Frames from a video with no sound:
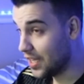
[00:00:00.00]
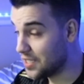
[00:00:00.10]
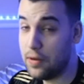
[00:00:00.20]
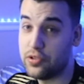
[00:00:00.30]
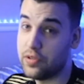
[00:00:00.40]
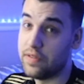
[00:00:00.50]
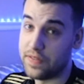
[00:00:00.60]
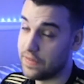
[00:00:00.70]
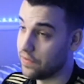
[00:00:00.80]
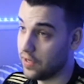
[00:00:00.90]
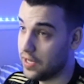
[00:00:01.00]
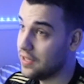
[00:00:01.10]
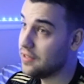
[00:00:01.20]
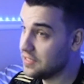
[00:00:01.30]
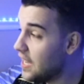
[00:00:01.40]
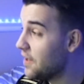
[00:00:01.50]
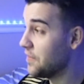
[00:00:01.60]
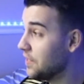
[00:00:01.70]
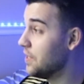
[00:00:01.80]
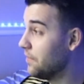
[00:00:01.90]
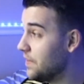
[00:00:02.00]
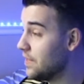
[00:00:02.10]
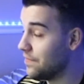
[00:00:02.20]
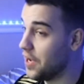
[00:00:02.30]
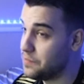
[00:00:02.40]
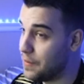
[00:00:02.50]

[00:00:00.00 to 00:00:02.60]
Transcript: Especially in FIFA. Definitely in FIFA.